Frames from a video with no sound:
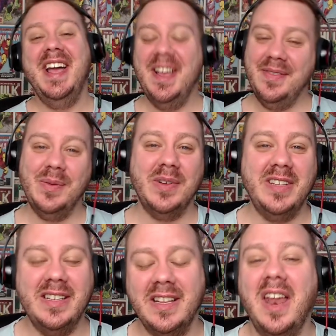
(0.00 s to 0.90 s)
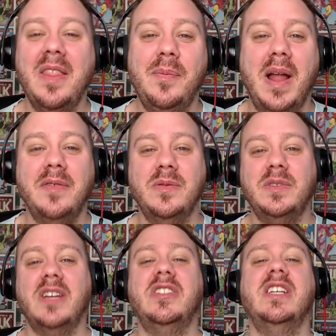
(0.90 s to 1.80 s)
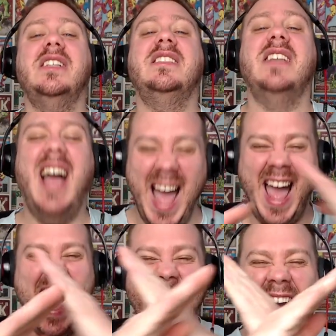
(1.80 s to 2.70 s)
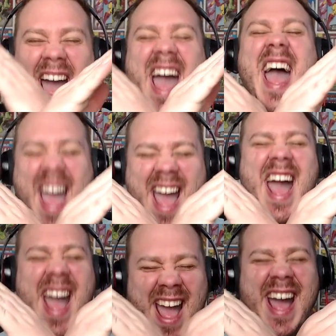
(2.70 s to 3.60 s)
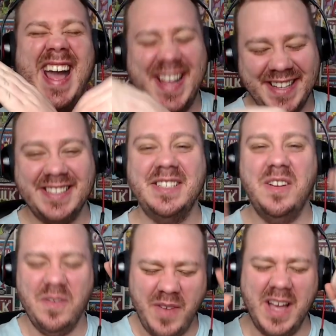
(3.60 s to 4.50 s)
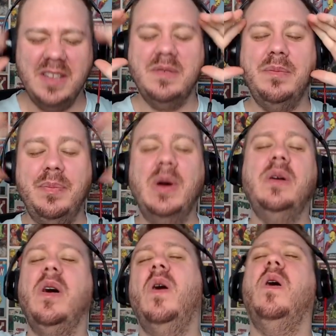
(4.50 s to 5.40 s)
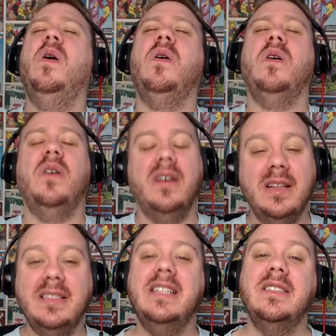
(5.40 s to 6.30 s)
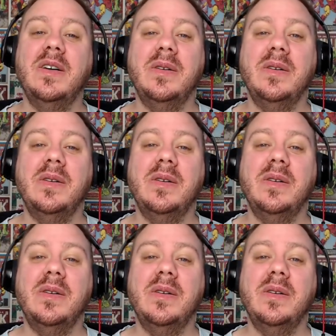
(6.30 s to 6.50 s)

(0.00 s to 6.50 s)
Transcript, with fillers: if you're watching this on other platforms such as X, Facebook, or TikTok,